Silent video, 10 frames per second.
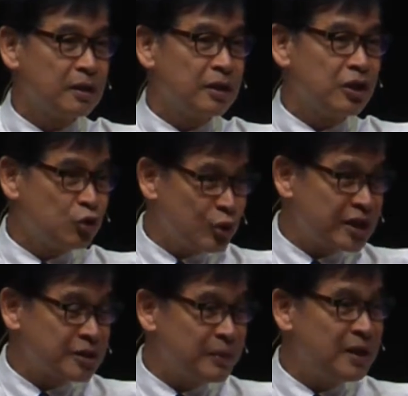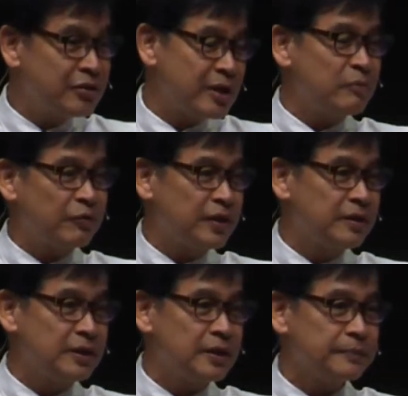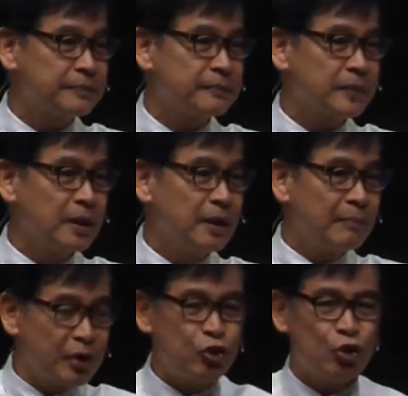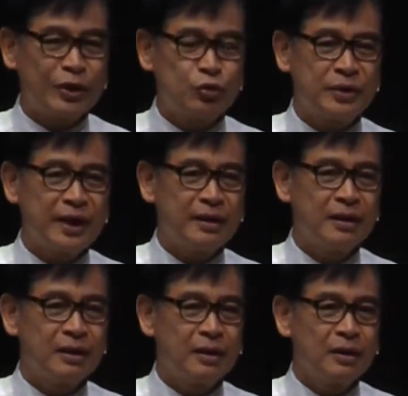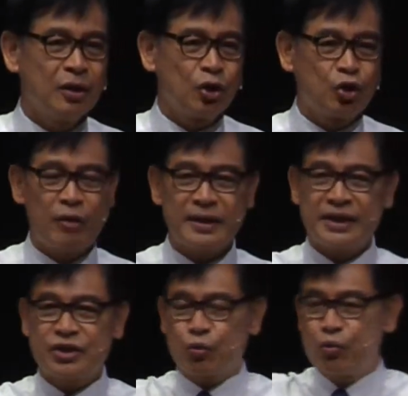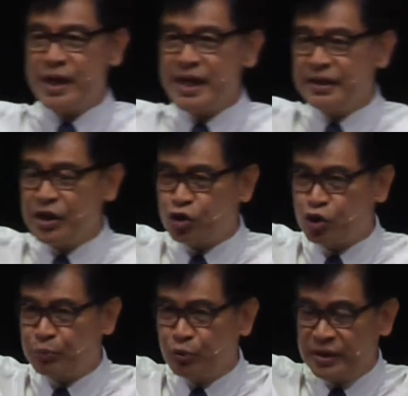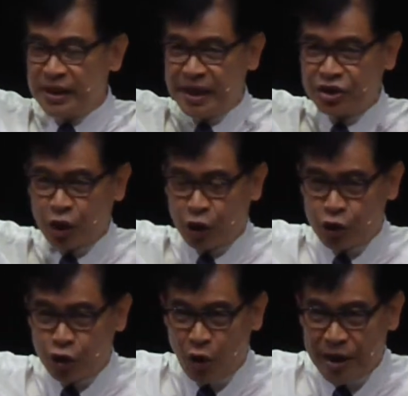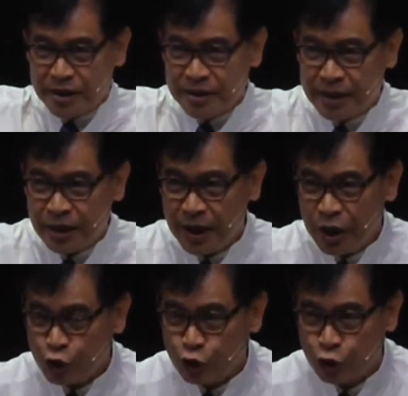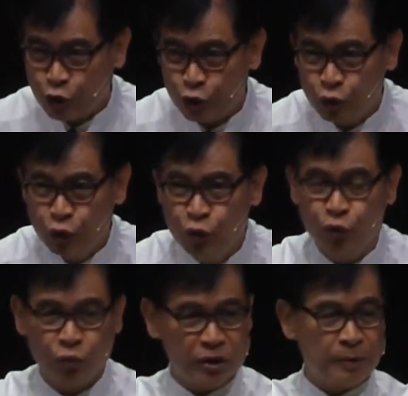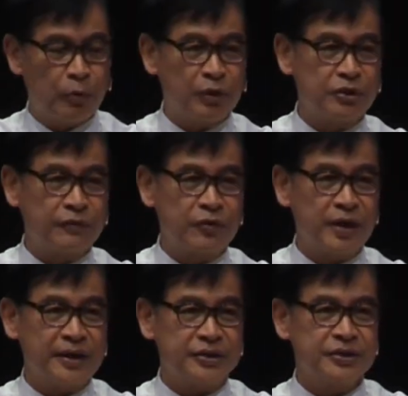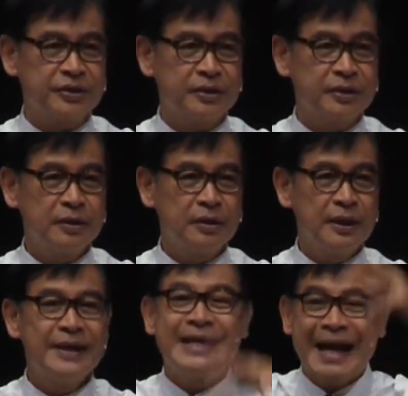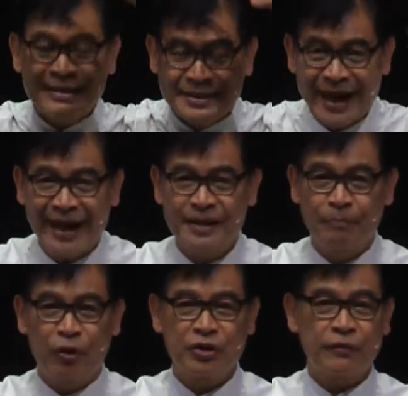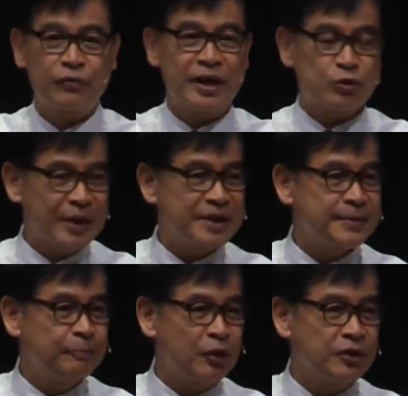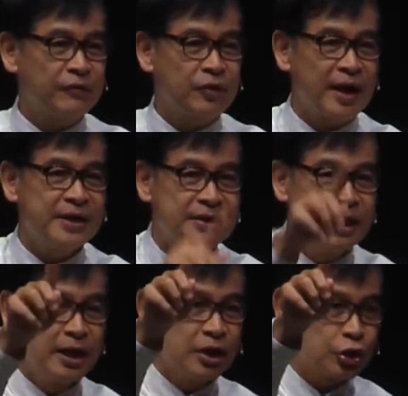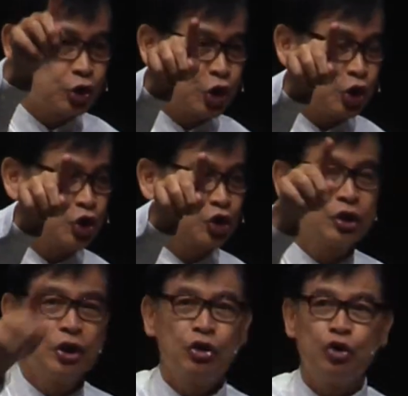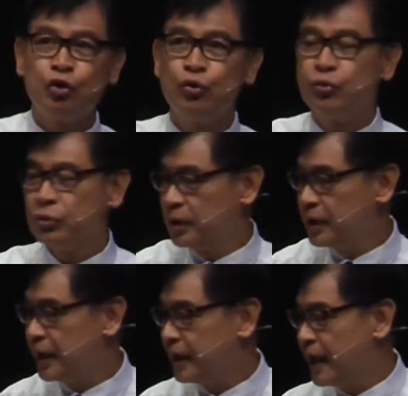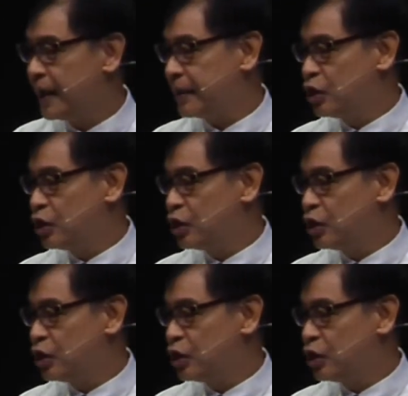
He's known as the Billy Graham of India. But you know what? Today, God is redistributing His anointing through the body of Christ. The entire body of Christ. What is the body of Christ? The church, you and I.